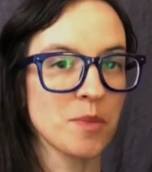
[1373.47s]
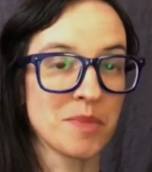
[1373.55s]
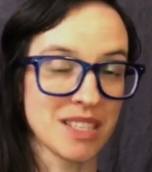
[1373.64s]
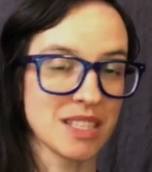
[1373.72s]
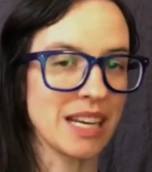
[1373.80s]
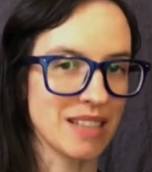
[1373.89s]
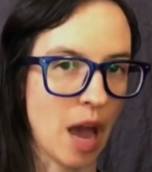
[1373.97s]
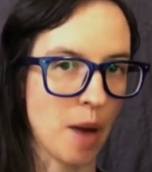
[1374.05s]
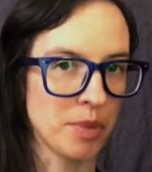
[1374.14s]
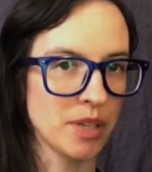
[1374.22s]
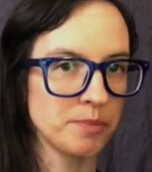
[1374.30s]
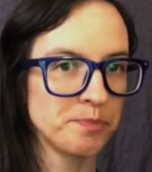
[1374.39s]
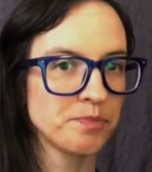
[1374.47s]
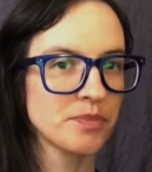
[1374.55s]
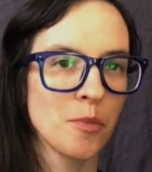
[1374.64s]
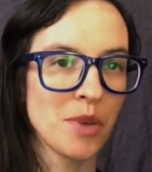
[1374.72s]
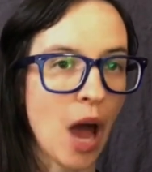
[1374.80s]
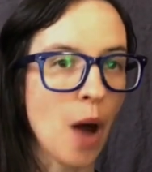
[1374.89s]
Mistakes happen.
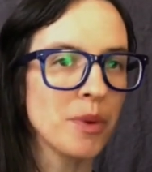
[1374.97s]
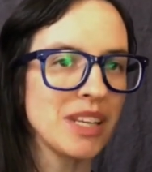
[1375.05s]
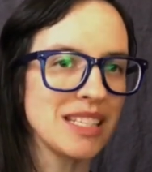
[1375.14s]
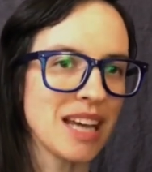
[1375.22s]
But how many